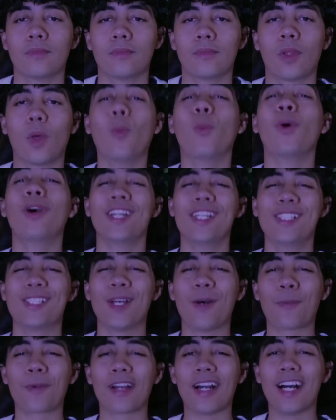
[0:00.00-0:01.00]
What is
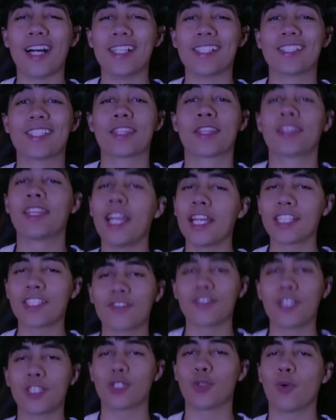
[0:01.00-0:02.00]
up, guys? Thanks
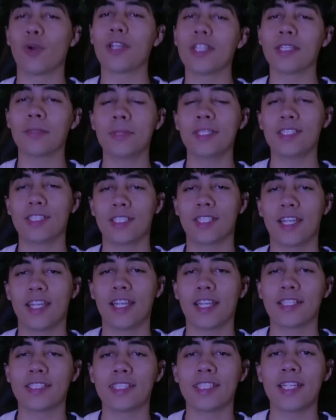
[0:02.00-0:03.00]
for joining me
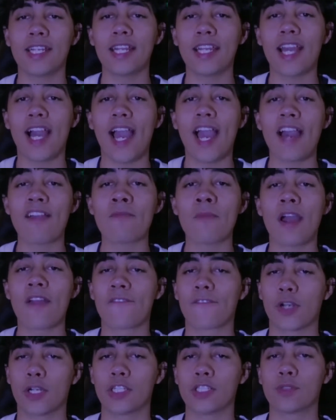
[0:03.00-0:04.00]
today. And today I have my
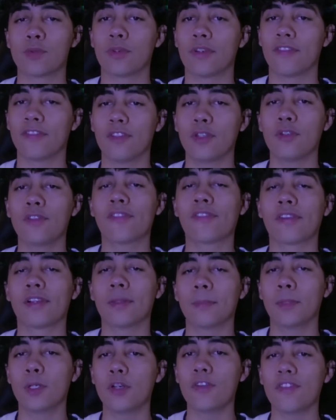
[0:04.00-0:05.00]
first review for
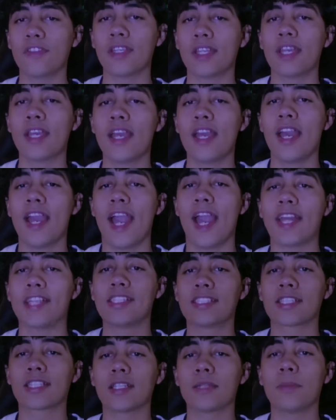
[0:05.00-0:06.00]
a movie, and
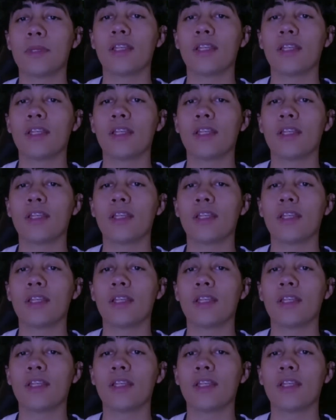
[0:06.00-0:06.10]
it's gonna be